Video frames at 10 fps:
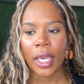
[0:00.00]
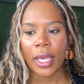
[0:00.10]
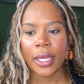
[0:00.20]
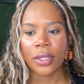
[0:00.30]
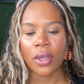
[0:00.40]

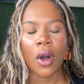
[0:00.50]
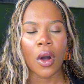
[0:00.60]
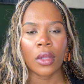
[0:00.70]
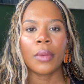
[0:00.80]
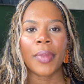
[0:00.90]
is
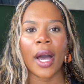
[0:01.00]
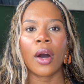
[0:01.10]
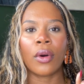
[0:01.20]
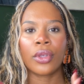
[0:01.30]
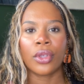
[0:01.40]
all
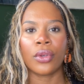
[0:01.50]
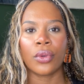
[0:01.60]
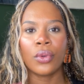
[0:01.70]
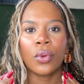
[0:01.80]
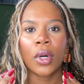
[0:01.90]
about
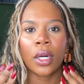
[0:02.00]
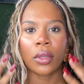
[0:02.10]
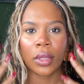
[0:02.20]
you